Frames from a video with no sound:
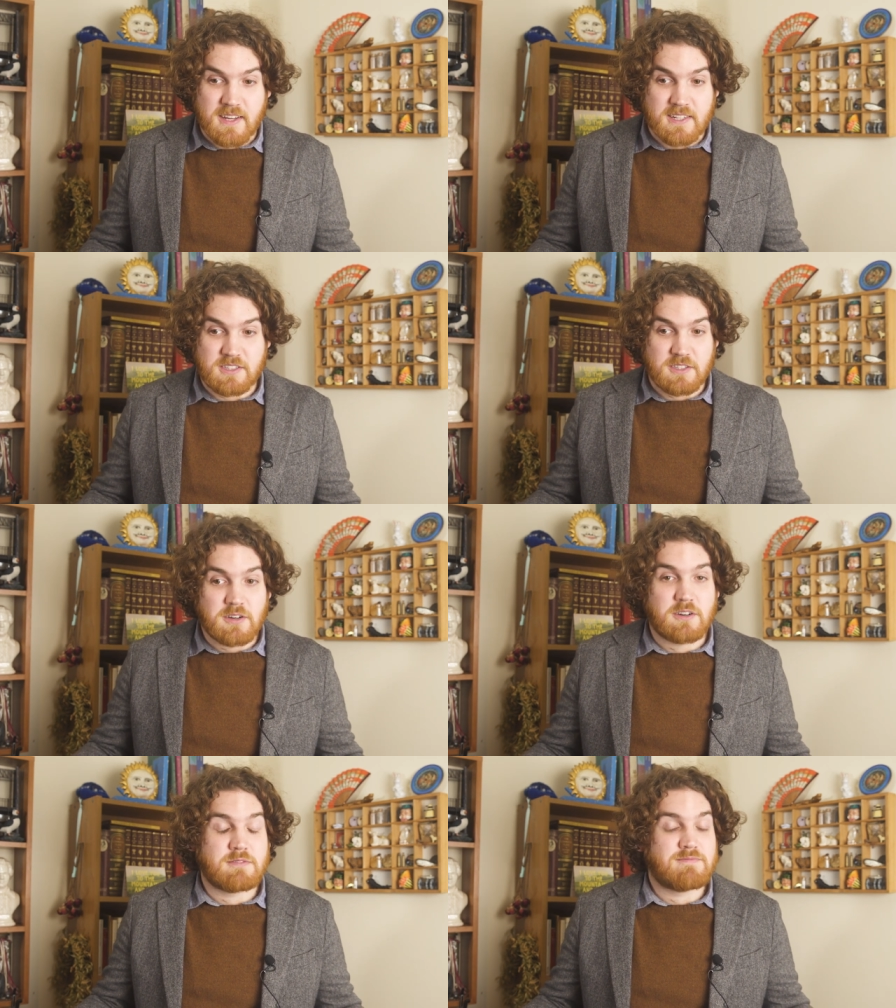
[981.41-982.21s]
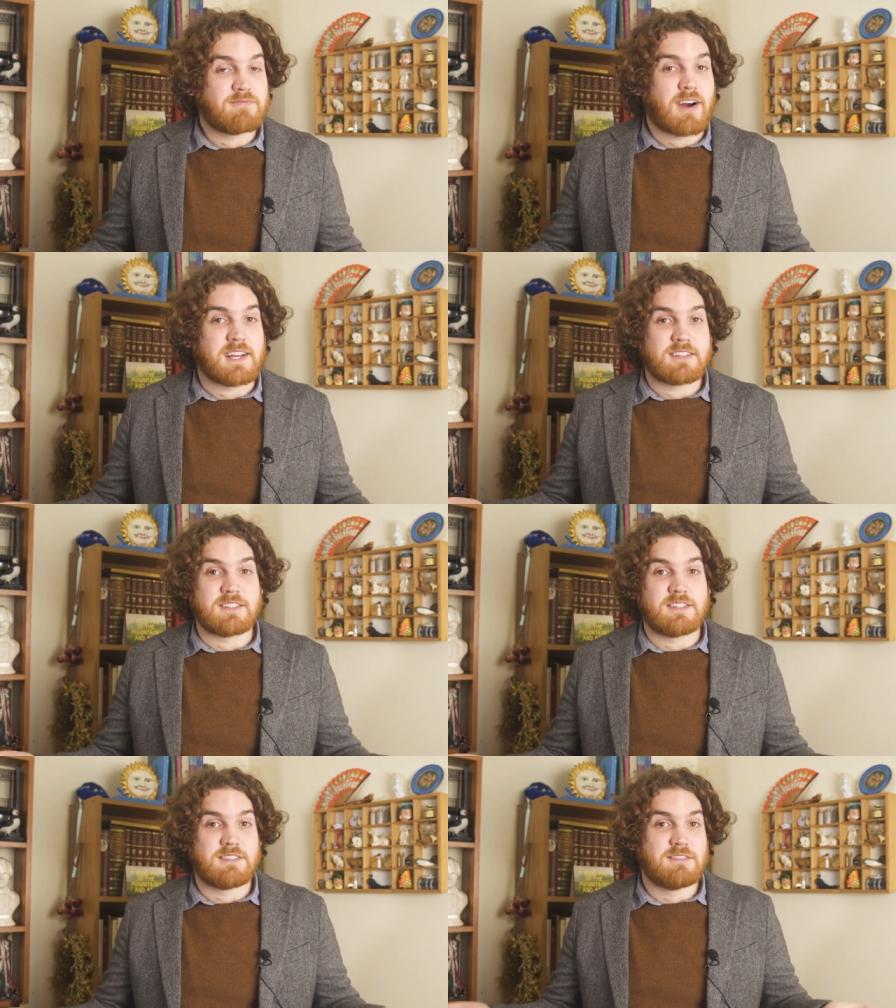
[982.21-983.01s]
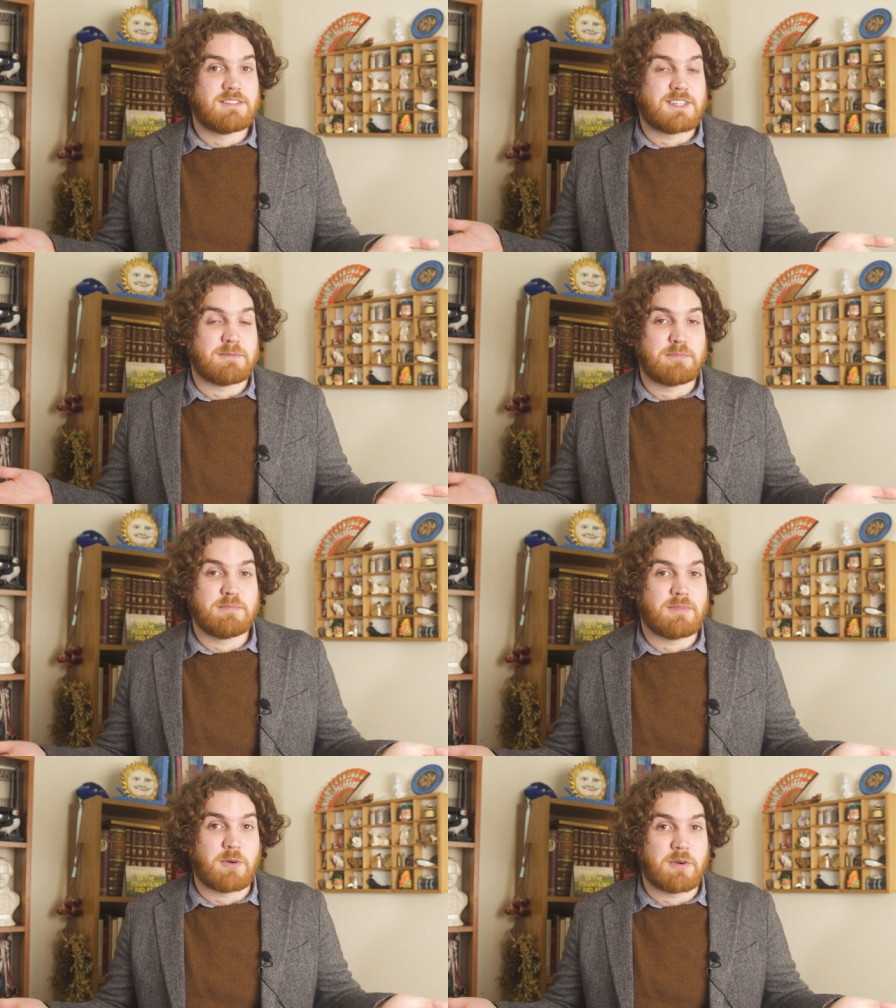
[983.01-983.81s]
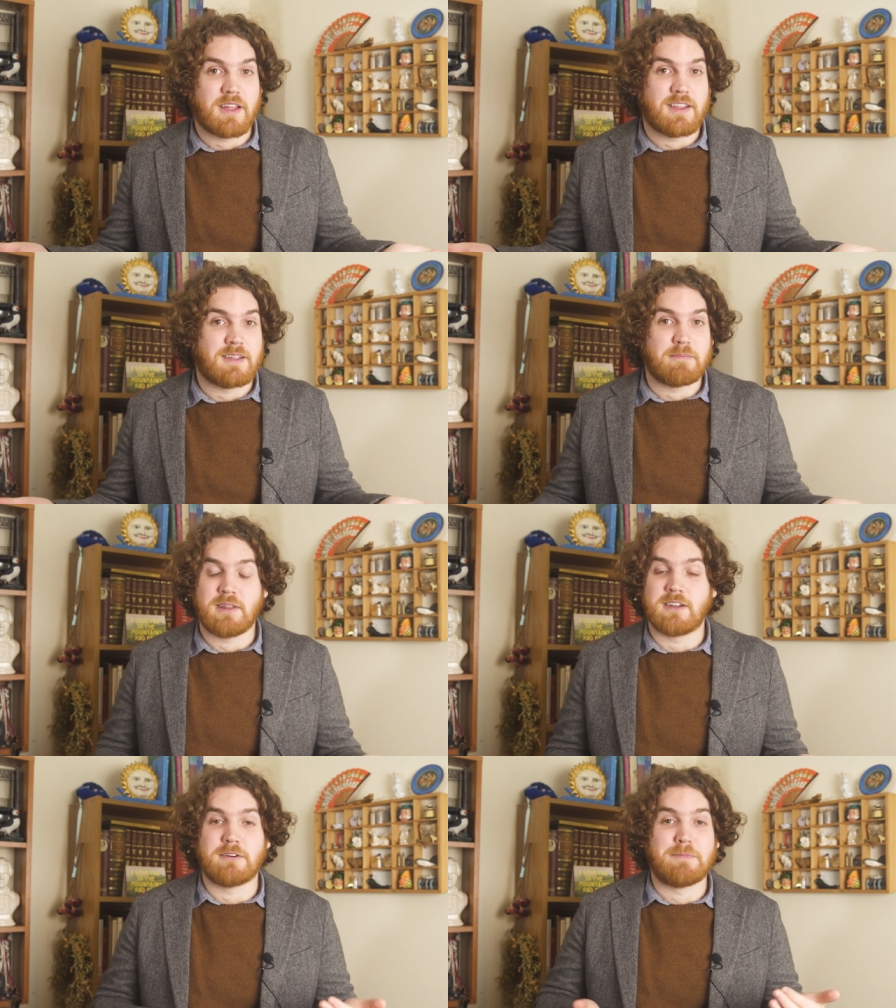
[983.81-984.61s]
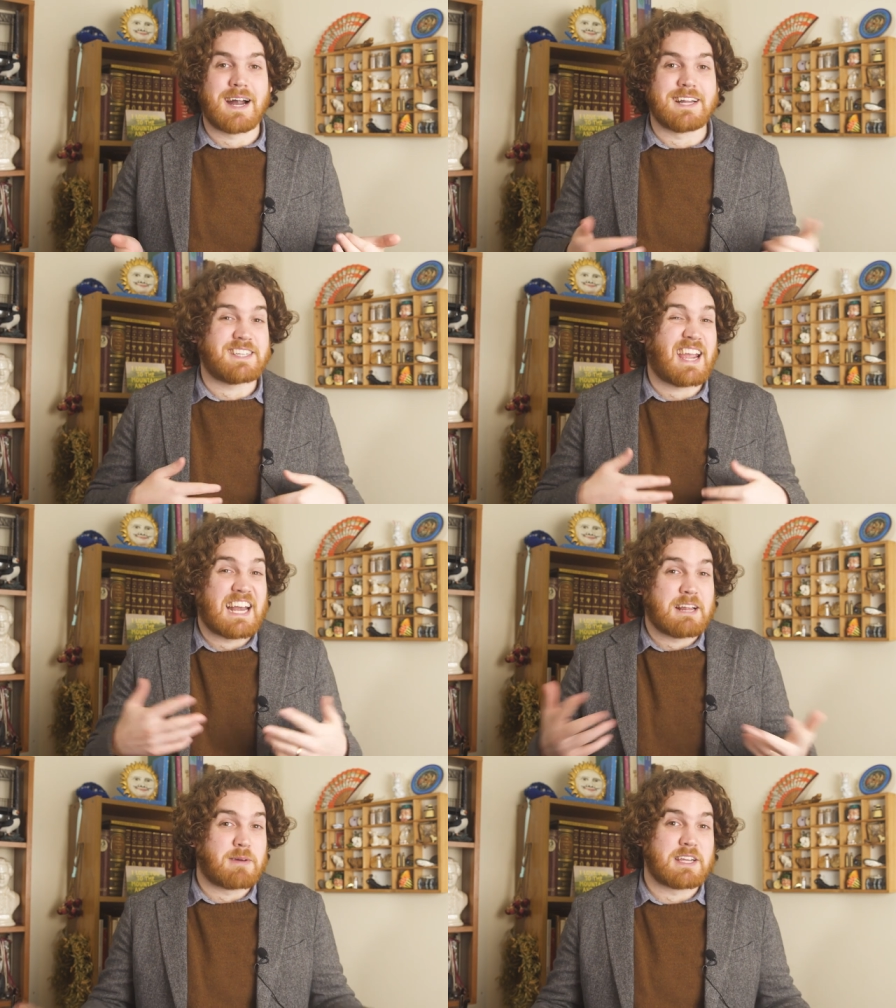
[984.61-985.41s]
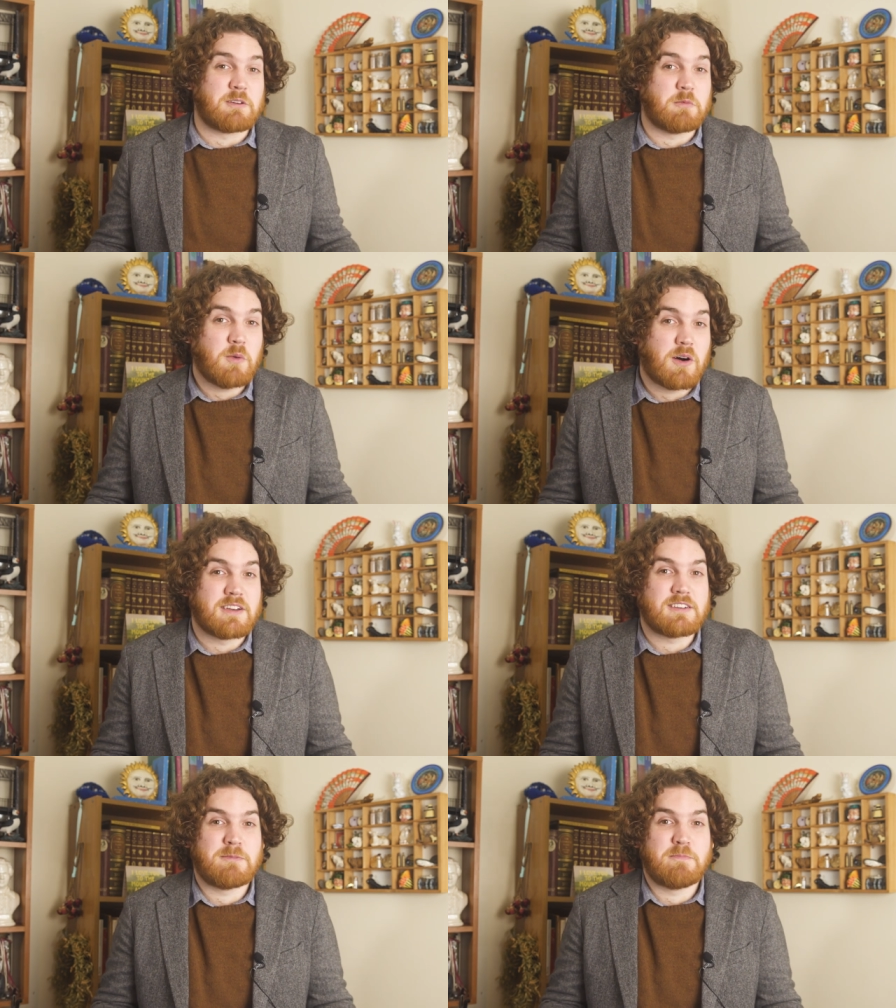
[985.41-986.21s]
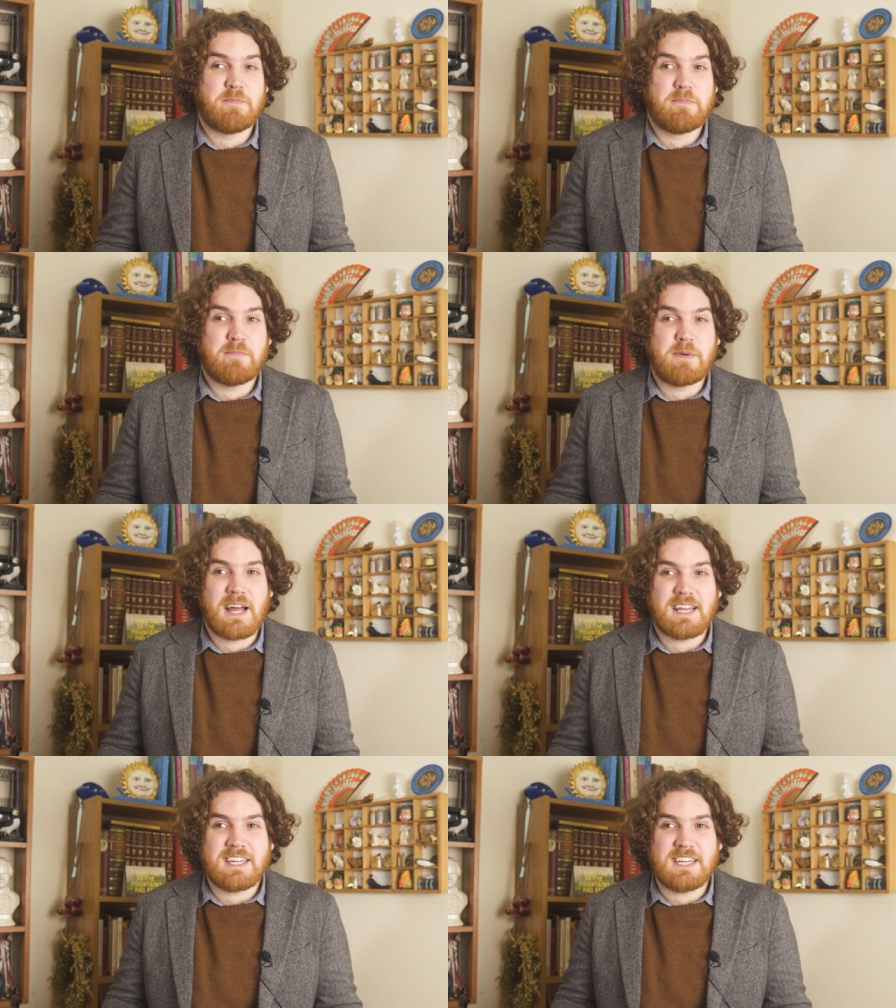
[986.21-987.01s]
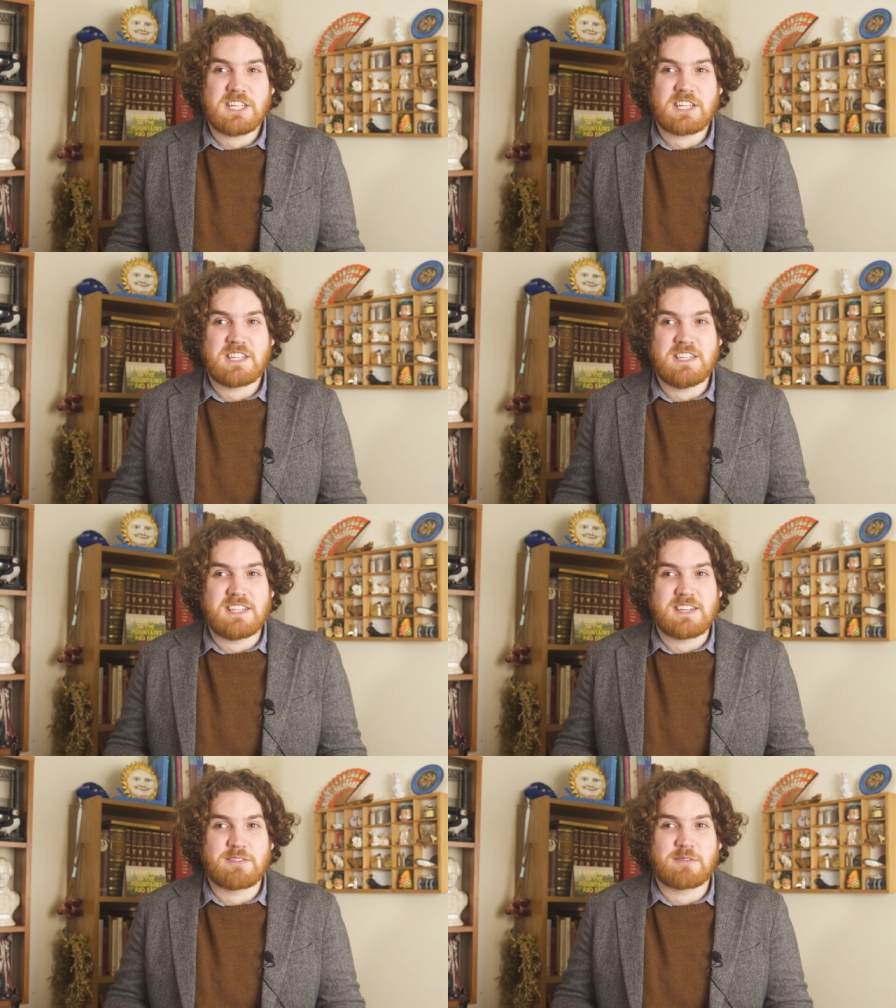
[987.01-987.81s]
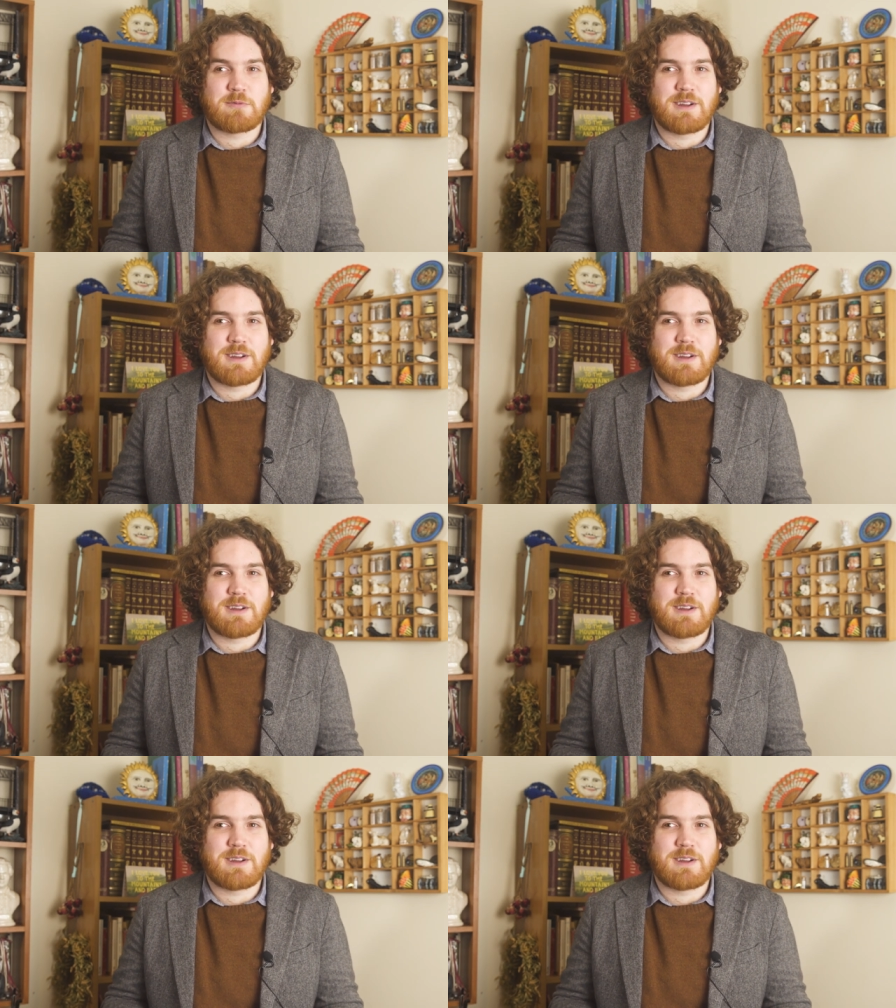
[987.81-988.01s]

It's your right to, to order the political parties any way you want, but he just didn't